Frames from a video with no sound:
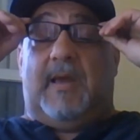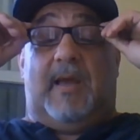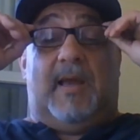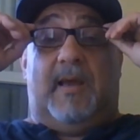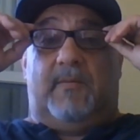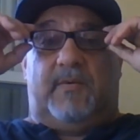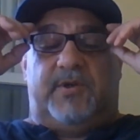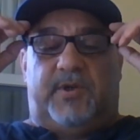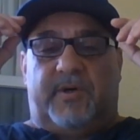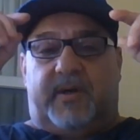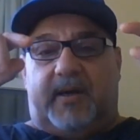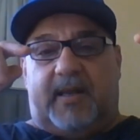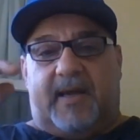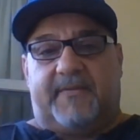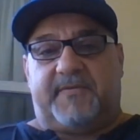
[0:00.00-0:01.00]
and what you're
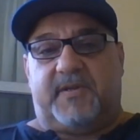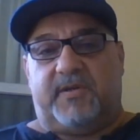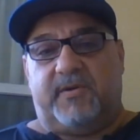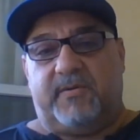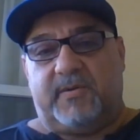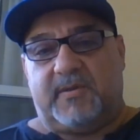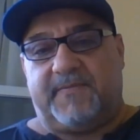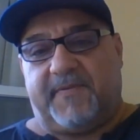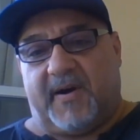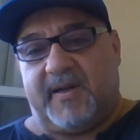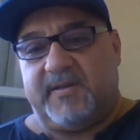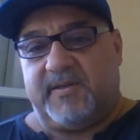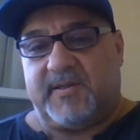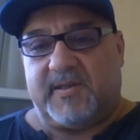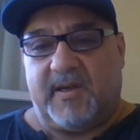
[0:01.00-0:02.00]
going to have to do is
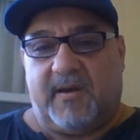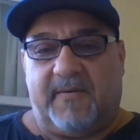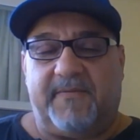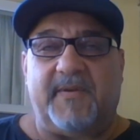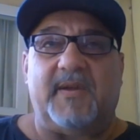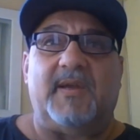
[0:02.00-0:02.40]
find yourself